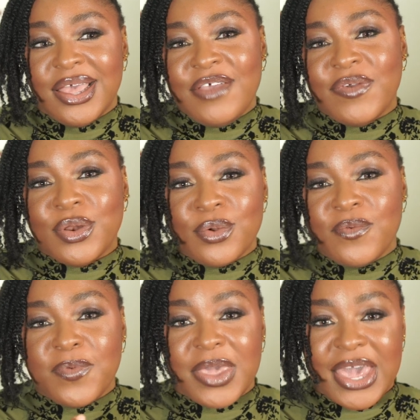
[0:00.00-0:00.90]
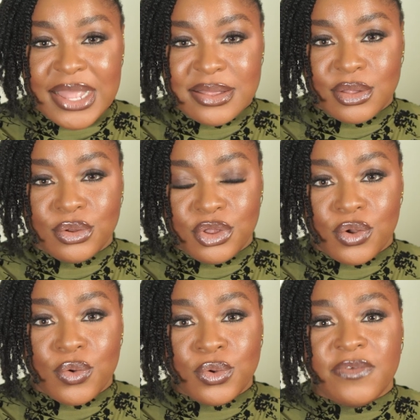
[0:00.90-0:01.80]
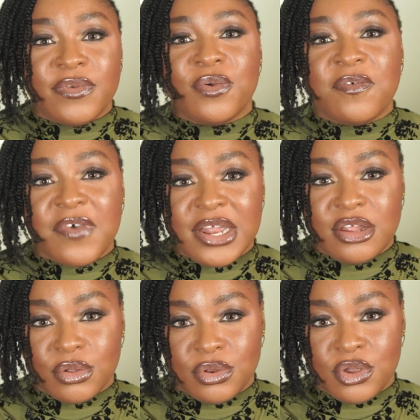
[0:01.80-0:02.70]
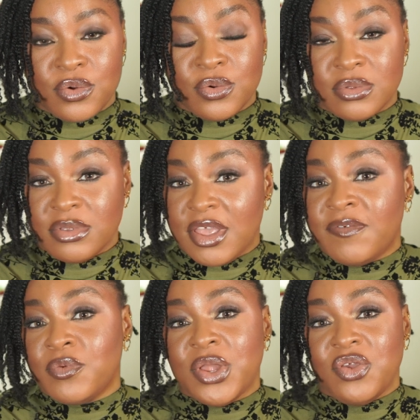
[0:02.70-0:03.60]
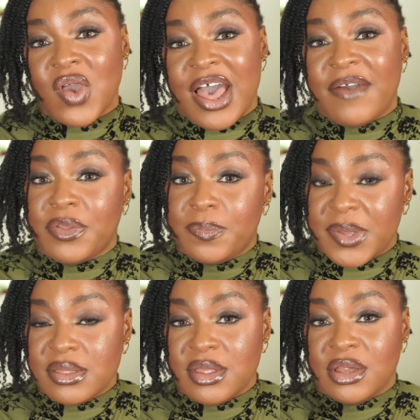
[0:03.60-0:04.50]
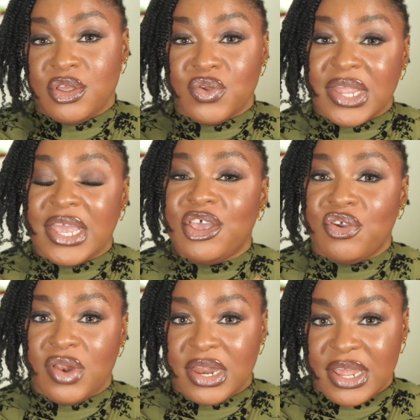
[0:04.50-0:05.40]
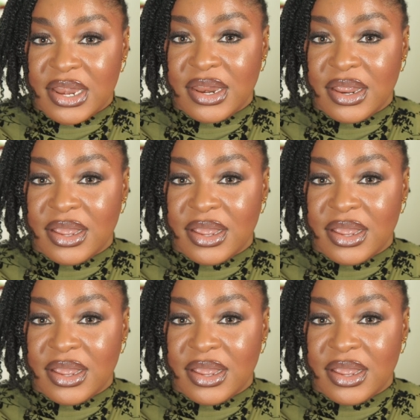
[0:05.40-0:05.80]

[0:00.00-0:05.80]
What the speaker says: If you don't get it on your own, if you don't find it on your own, even when you have the person you think you needed,